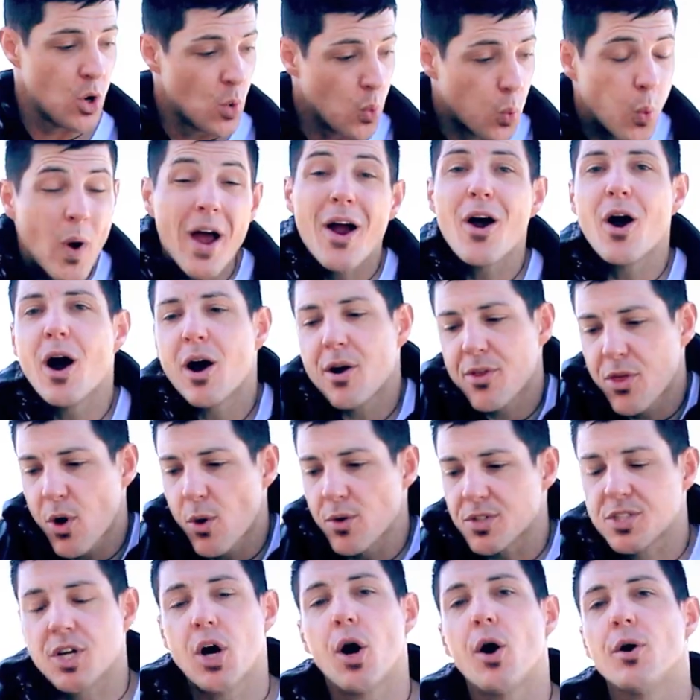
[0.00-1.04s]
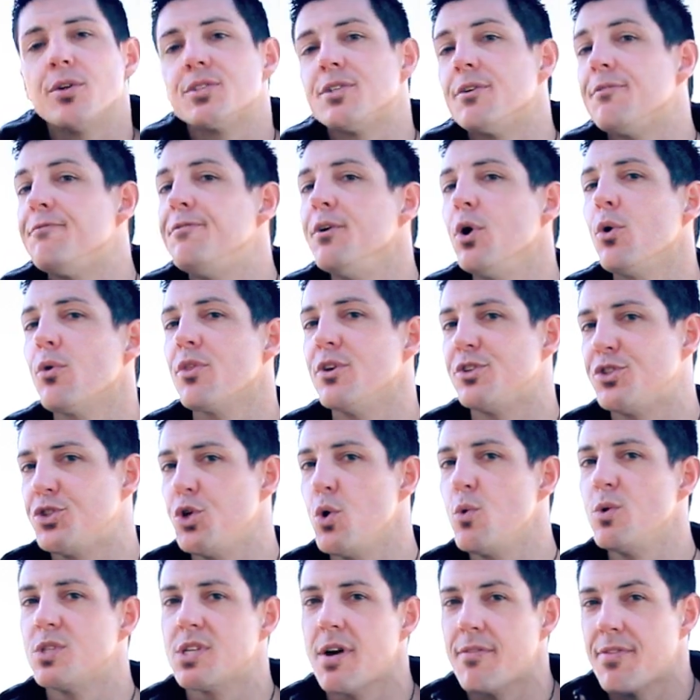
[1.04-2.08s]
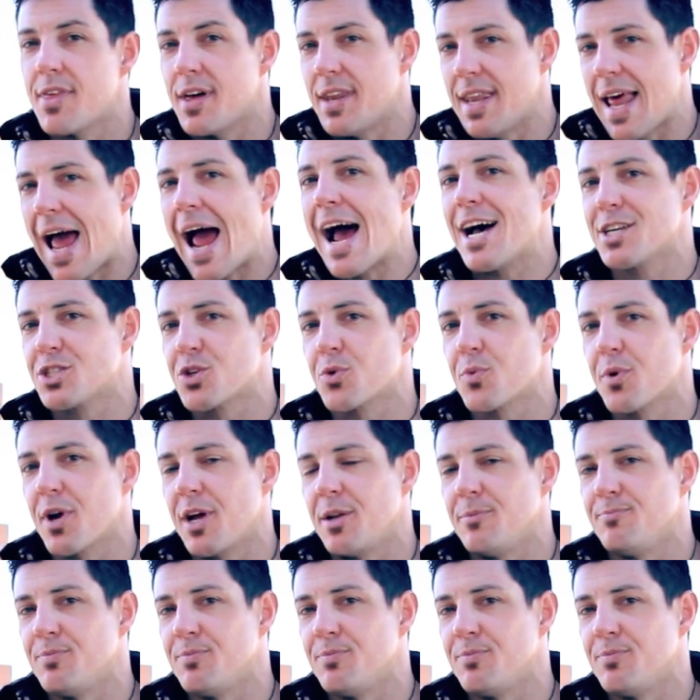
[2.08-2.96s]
Where are those called to fill the shoes of the Nazarene,